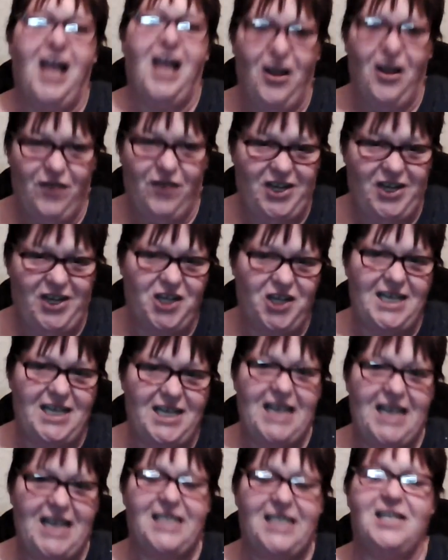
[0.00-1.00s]
Richard
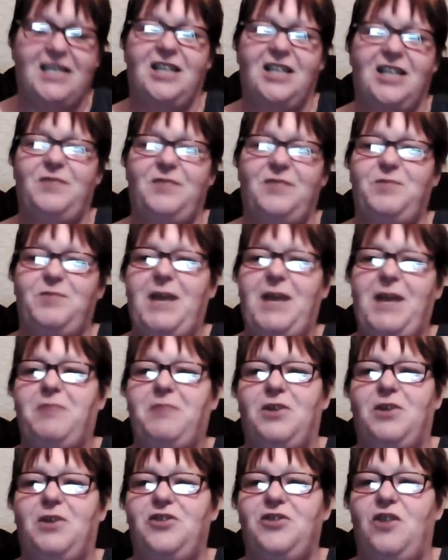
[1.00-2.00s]
says, spag
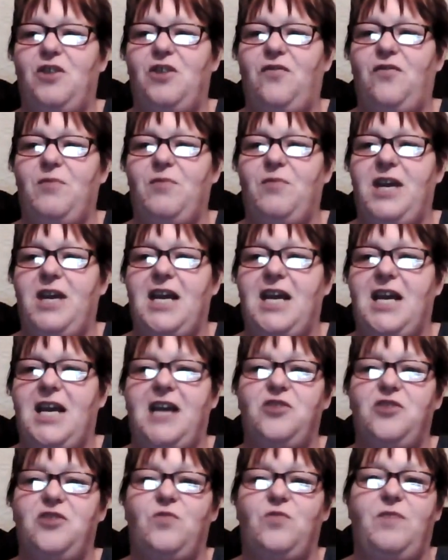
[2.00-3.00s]
bol not for me,
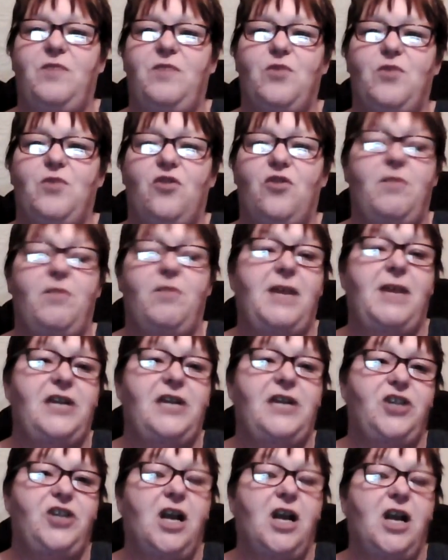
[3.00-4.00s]
end up with more on my
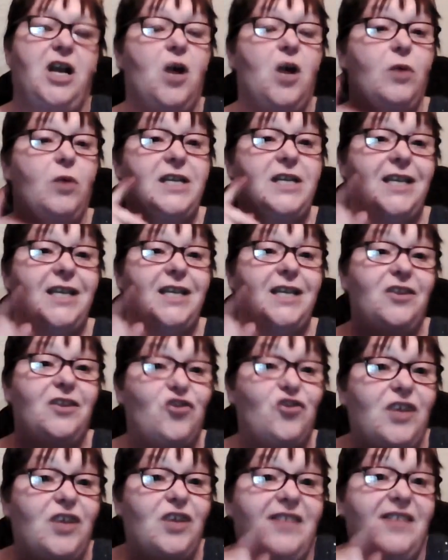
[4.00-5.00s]
chick. Well, you see, the
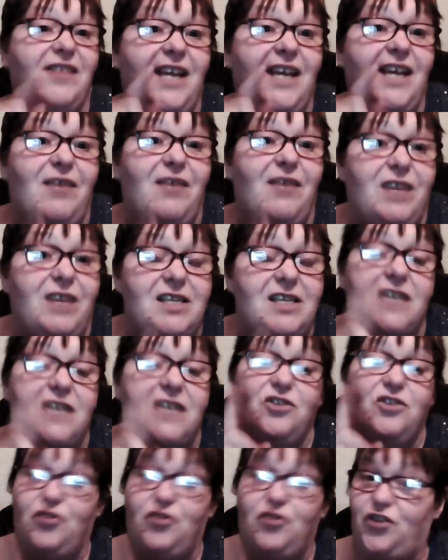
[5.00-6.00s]
trick there is,
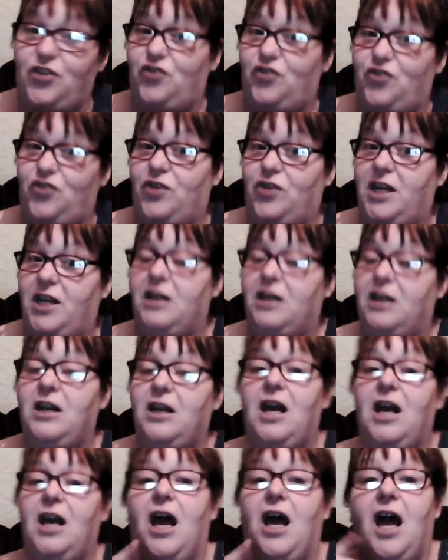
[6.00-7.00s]
that's another trick.
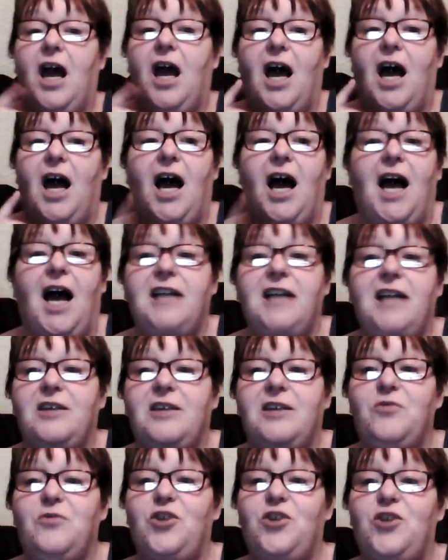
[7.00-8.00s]
I
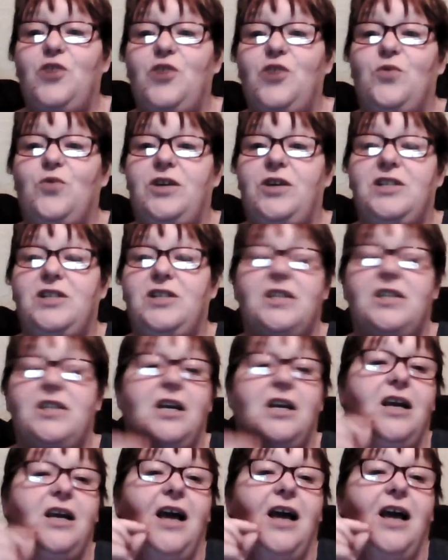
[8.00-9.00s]
don't use
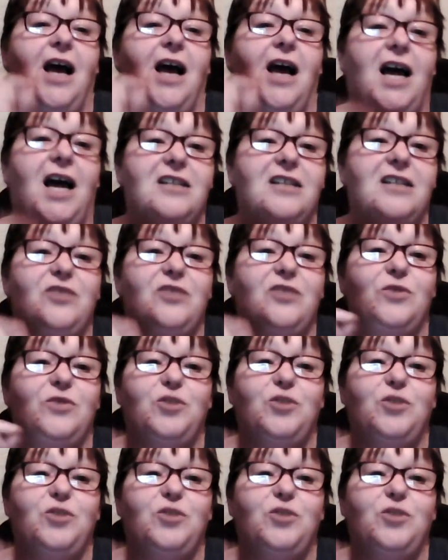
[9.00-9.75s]
actual